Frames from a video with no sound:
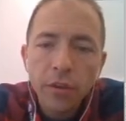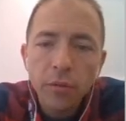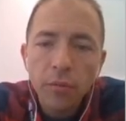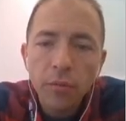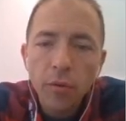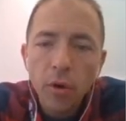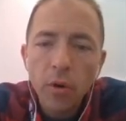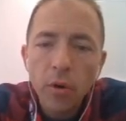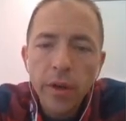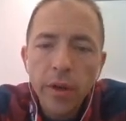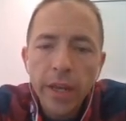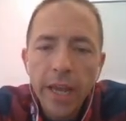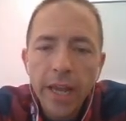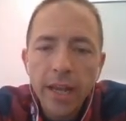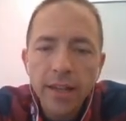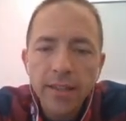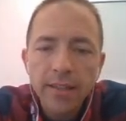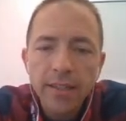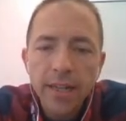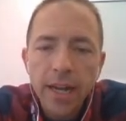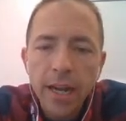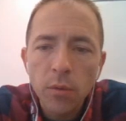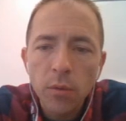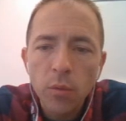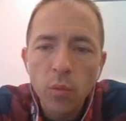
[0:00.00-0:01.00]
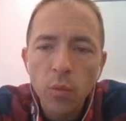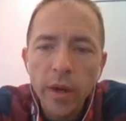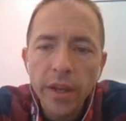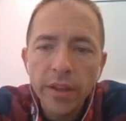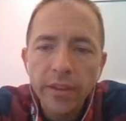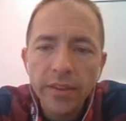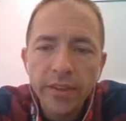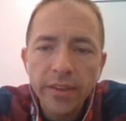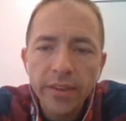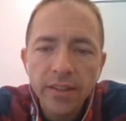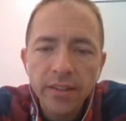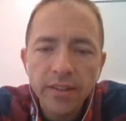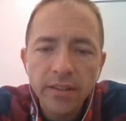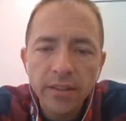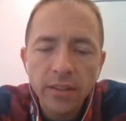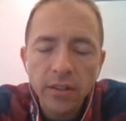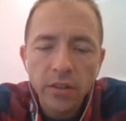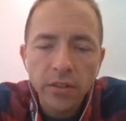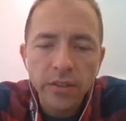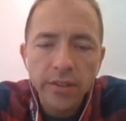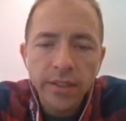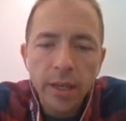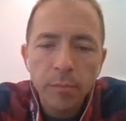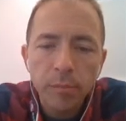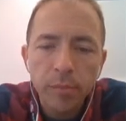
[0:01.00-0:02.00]
throw Cas9 with this
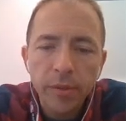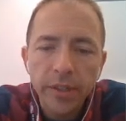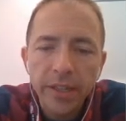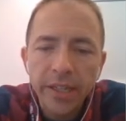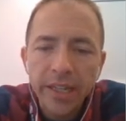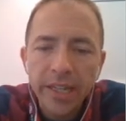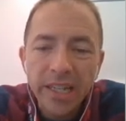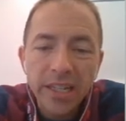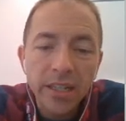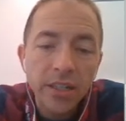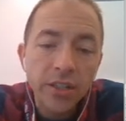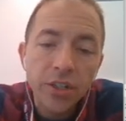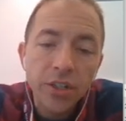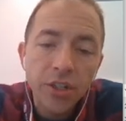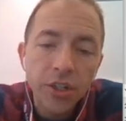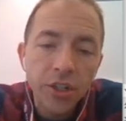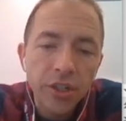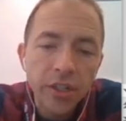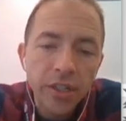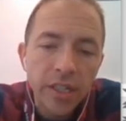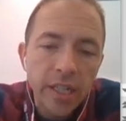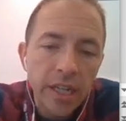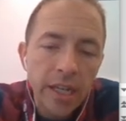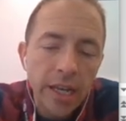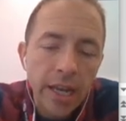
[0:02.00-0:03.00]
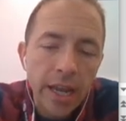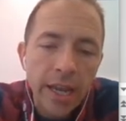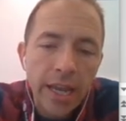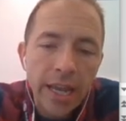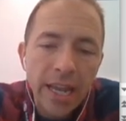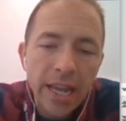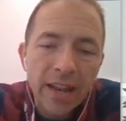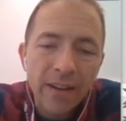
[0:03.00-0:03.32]
little template into your DNA.